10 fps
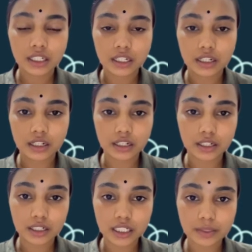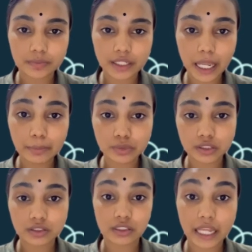
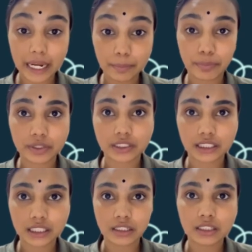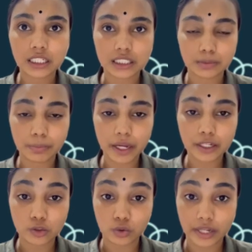times 10% is
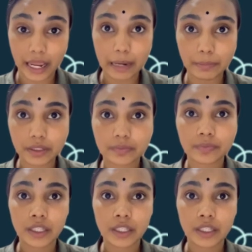paid to debt.